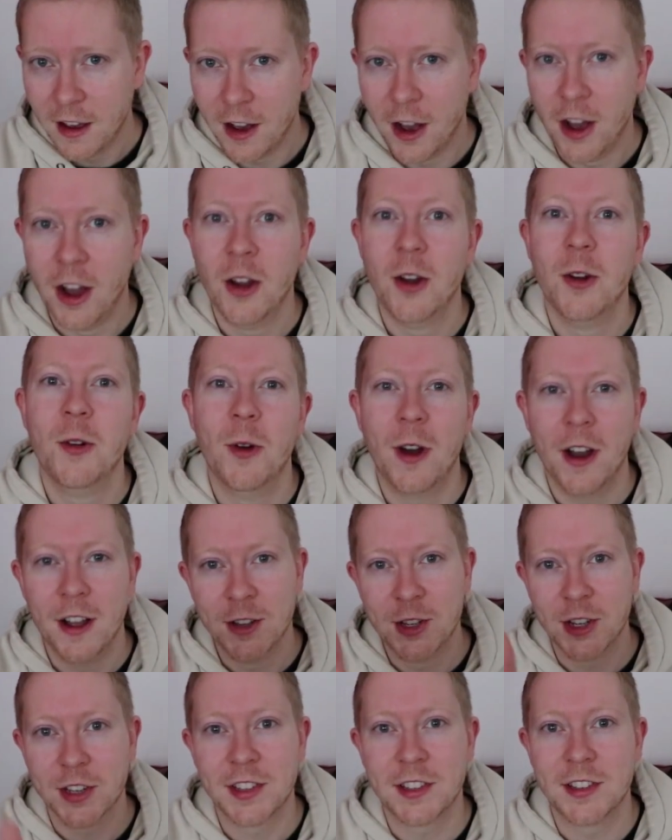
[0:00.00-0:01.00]
Oh,
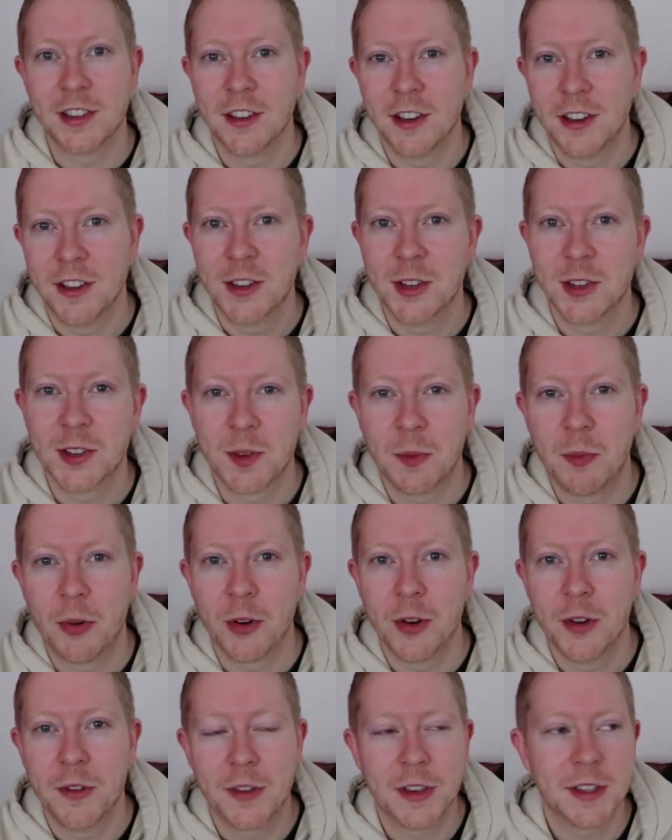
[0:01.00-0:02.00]
and just to
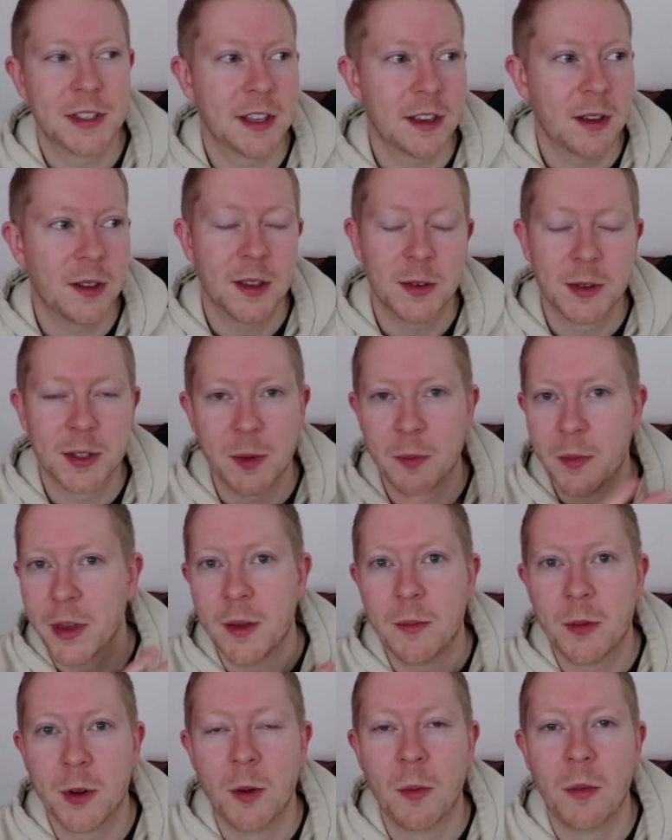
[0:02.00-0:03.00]
prove, because there were some
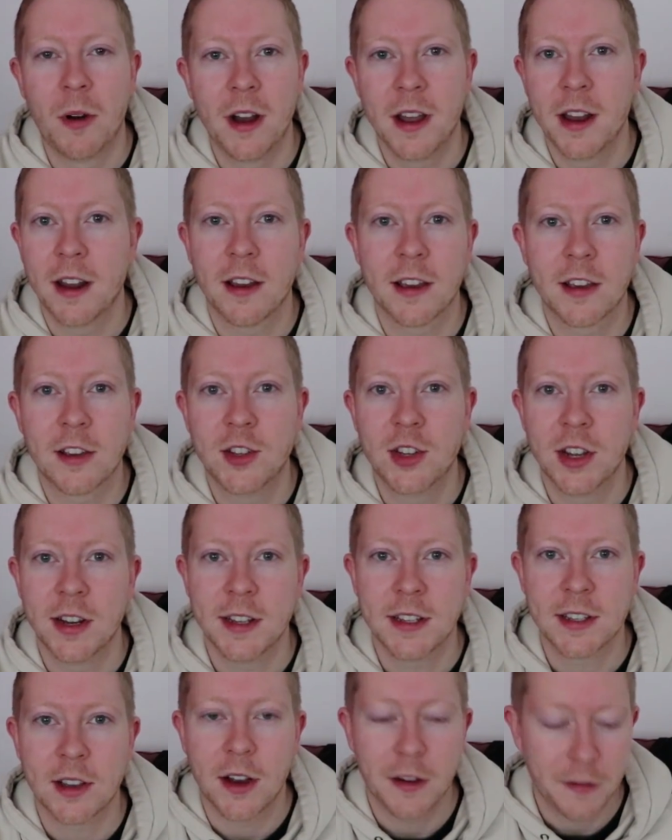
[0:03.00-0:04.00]
people on my like
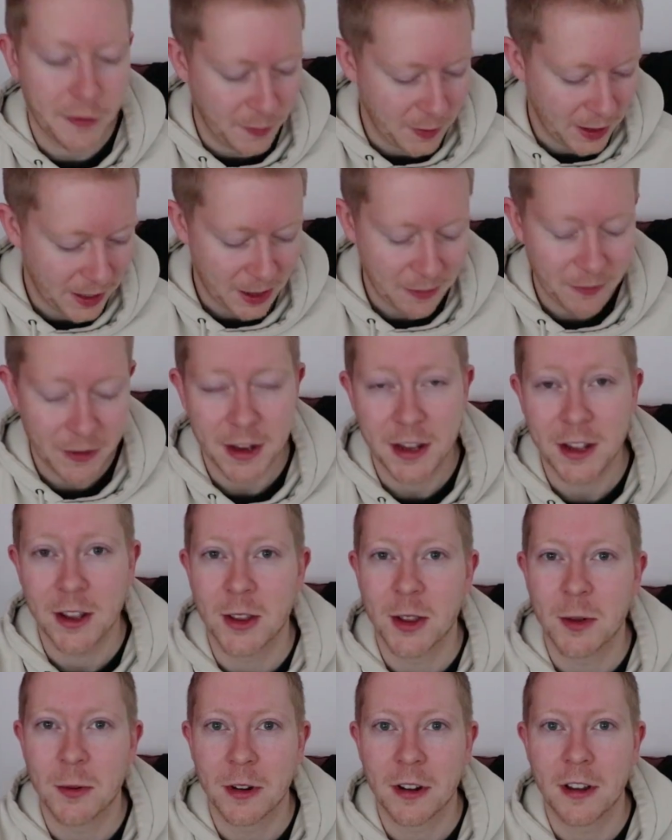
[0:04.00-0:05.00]
journey to 500,000
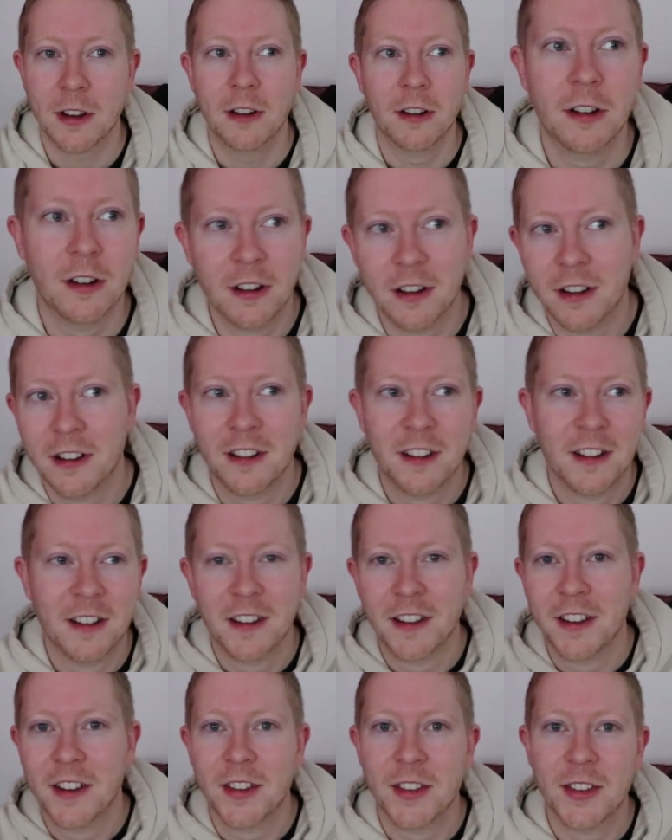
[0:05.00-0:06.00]
video that were like, oh,
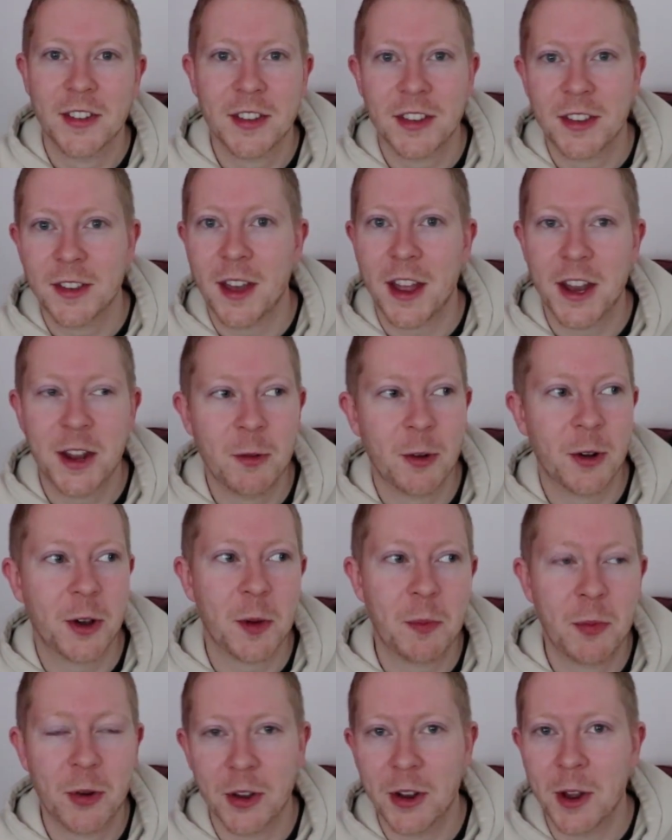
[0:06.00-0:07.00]
anyone
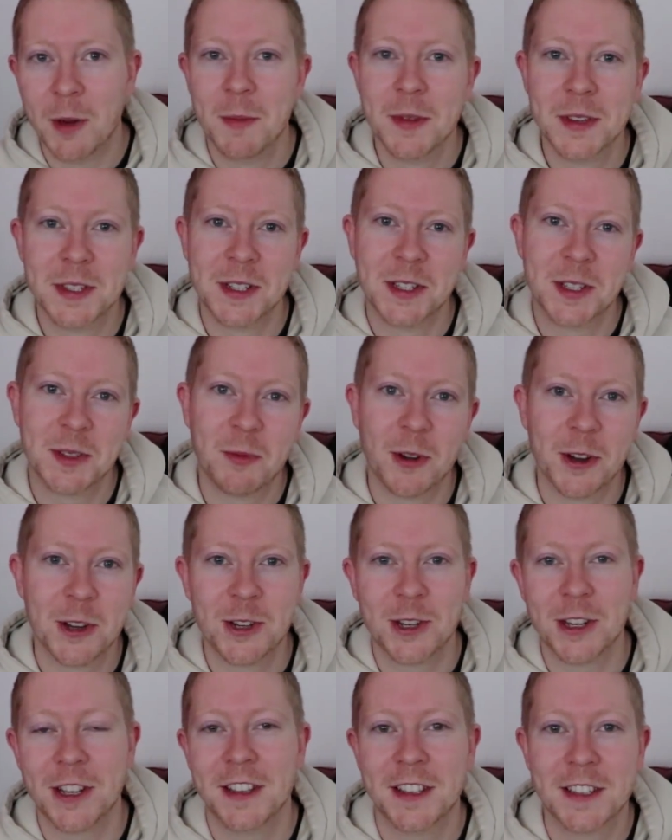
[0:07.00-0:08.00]
could put numbers in a
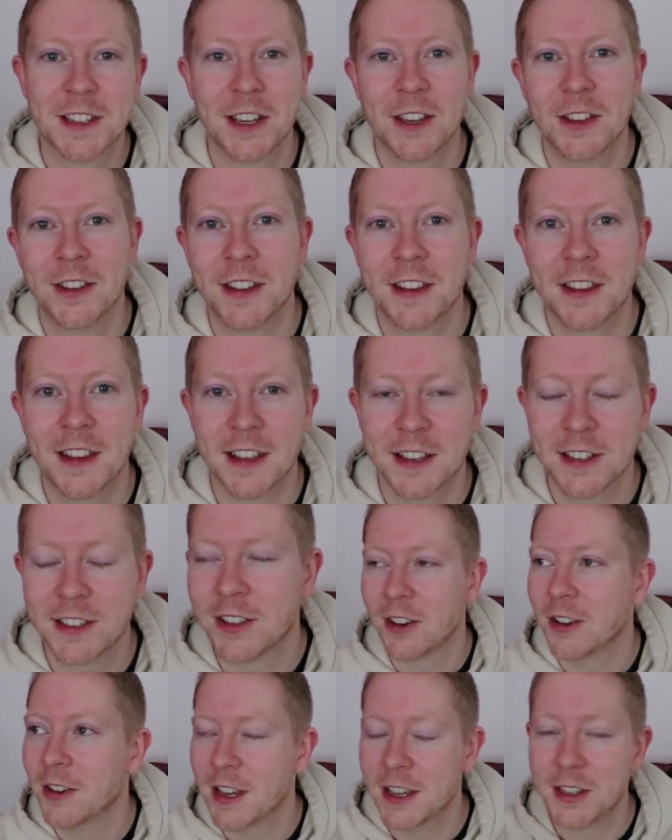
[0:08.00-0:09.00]
spreadsheet and say you did this.
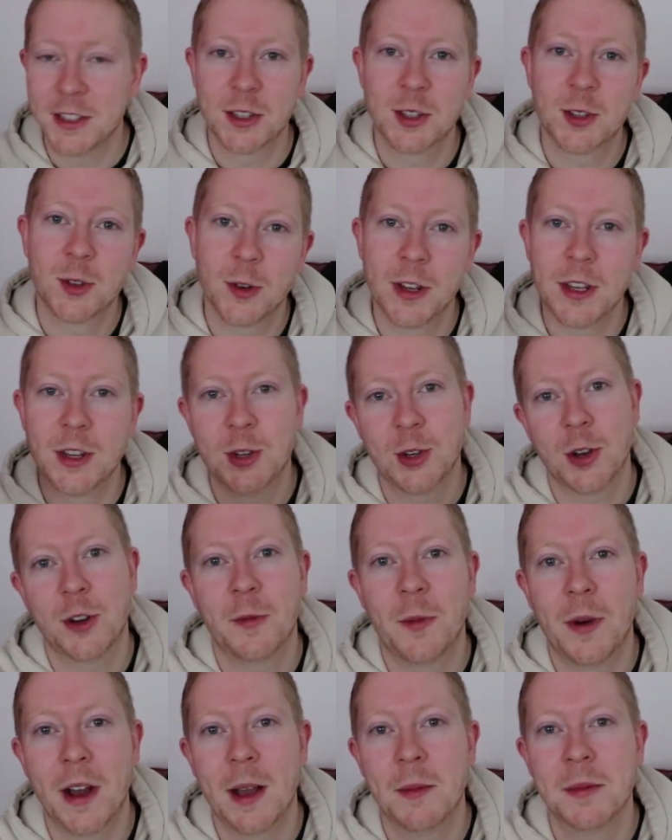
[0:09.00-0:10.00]
So here's a screenshot
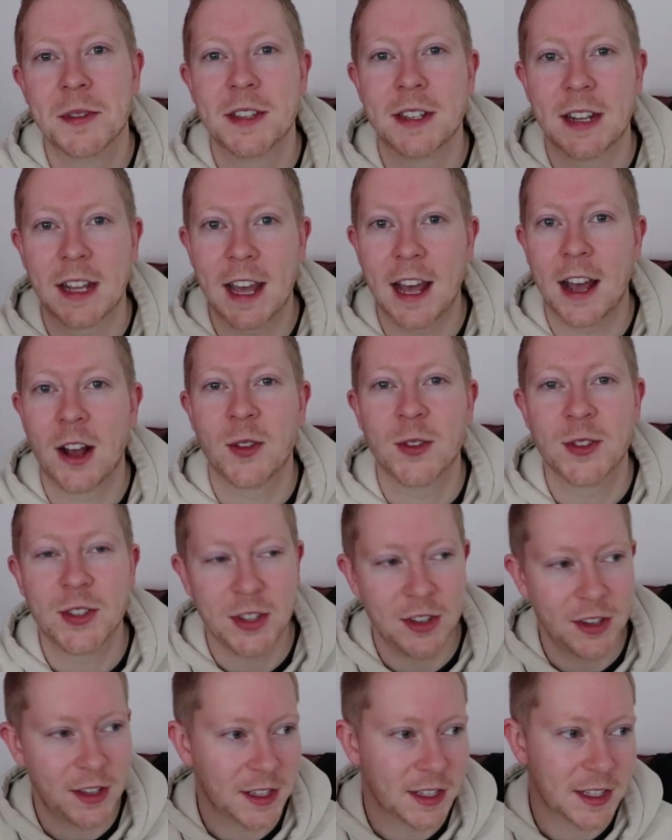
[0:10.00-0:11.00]
of my Amazon account
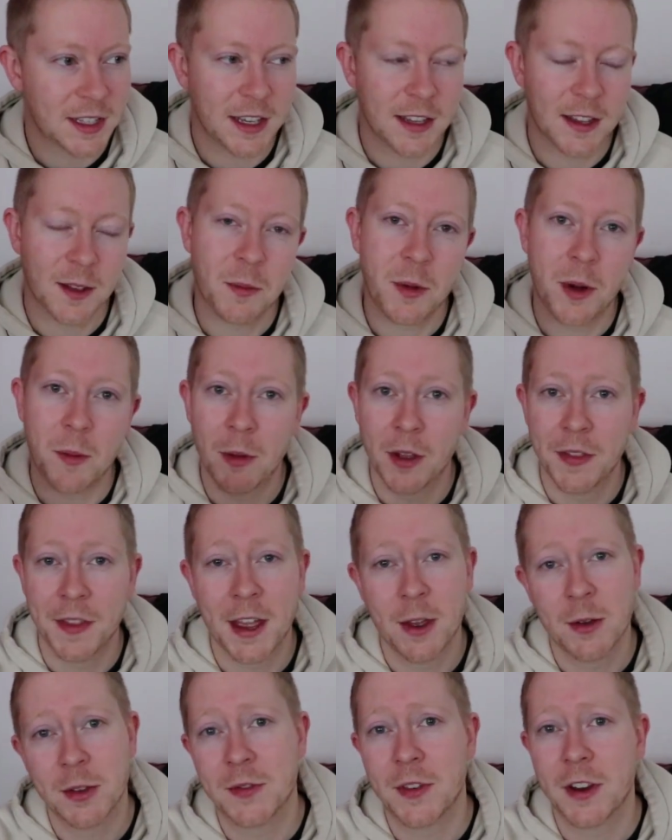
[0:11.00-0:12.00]
so you can see that my
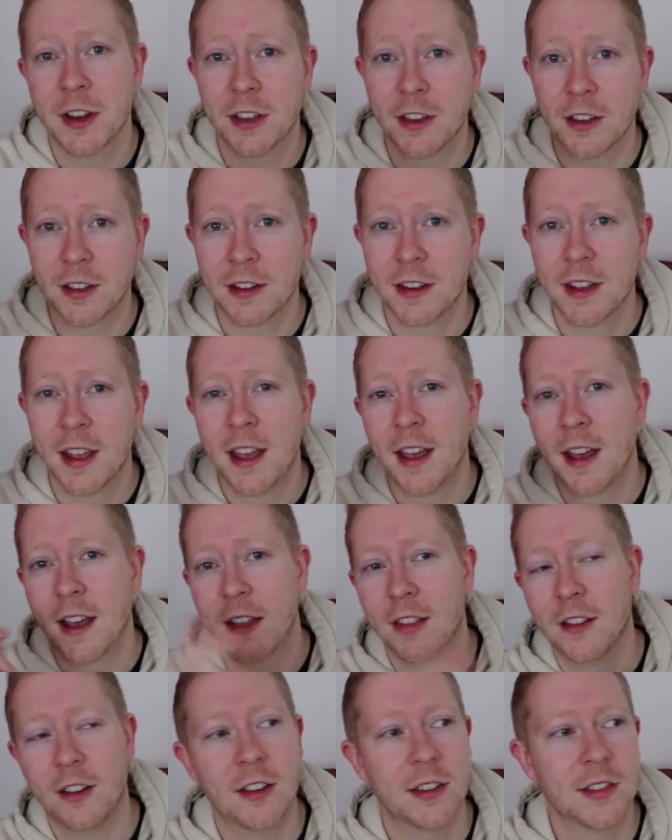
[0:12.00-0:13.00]
Monday was very good
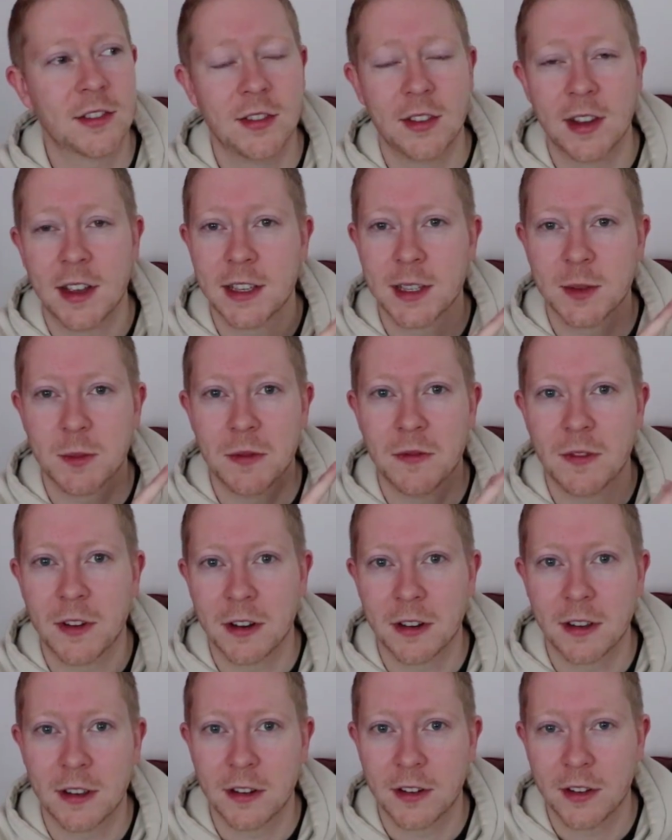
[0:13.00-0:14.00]
and the last 2 days have been
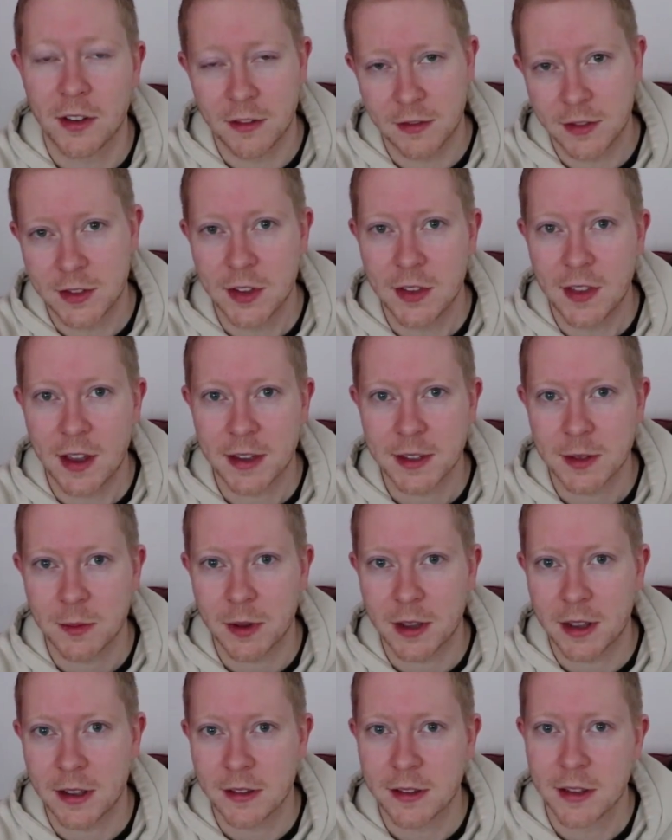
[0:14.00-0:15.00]
very good, over
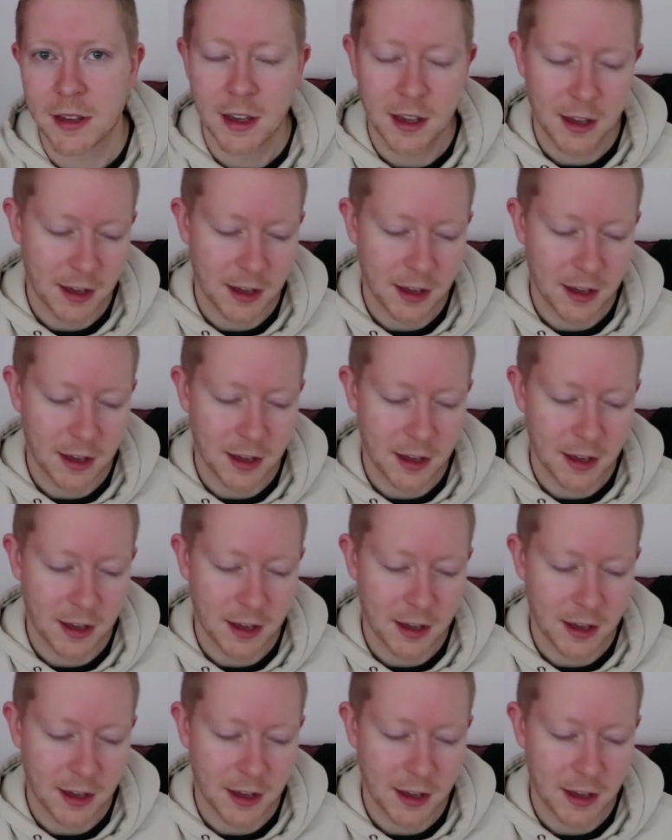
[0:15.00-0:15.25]
£2,000.